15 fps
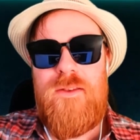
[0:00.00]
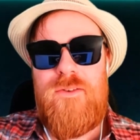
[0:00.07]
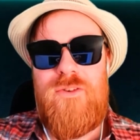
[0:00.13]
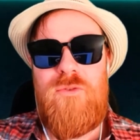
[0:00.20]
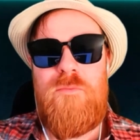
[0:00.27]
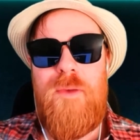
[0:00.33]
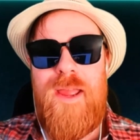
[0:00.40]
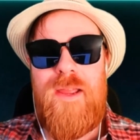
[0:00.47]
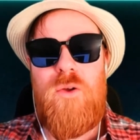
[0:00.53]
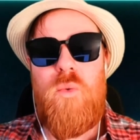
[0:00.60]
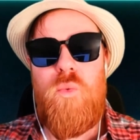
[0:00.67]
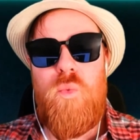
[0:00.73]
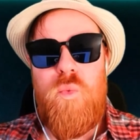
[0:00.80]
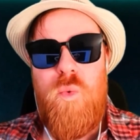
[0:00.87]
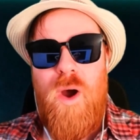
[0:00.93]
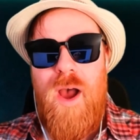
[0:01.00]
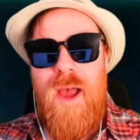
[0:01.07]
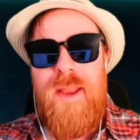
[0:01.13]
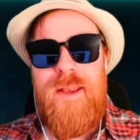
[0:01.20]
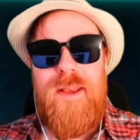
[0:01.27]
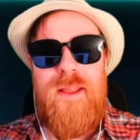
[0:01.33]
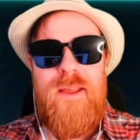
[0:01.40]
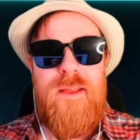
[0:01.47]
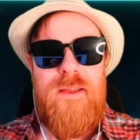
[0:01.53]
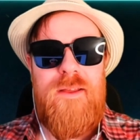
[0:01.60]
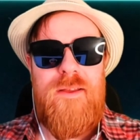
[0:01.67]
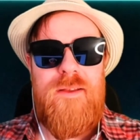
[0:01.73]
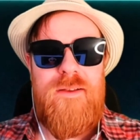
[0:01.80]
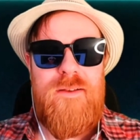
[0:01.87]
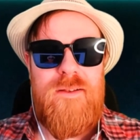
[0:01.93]
to make one
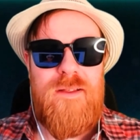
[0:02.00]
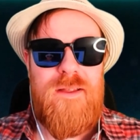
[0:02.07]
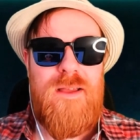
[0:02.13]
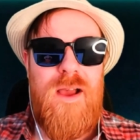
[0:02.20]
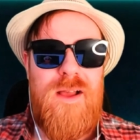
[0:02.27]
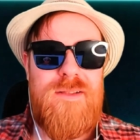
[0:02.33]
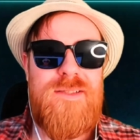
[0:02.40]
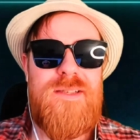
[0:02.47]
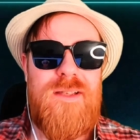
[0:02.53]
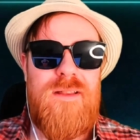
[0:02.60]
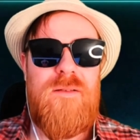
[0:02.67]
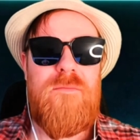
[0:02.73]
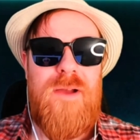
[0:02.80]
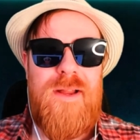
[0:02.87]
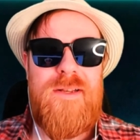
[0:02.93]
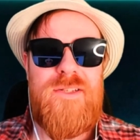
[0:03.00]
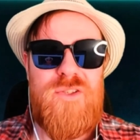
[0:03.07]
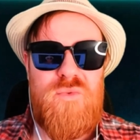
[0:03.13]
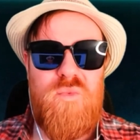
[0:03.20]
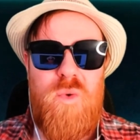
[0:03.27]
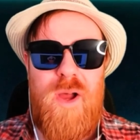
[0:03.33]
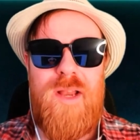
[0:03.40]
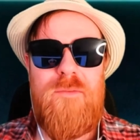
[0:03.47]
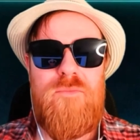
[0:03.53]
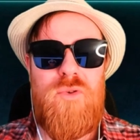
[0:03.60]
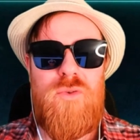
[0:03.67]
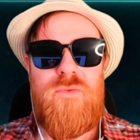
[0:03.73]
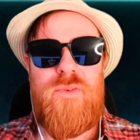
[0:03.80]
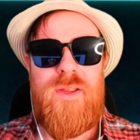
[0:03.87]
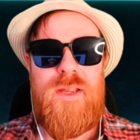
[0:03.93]
Godzilla Minus One
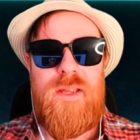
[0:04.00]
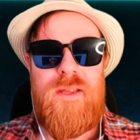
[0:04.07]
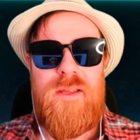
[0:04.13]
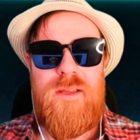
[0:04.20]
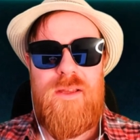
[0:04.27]
movie.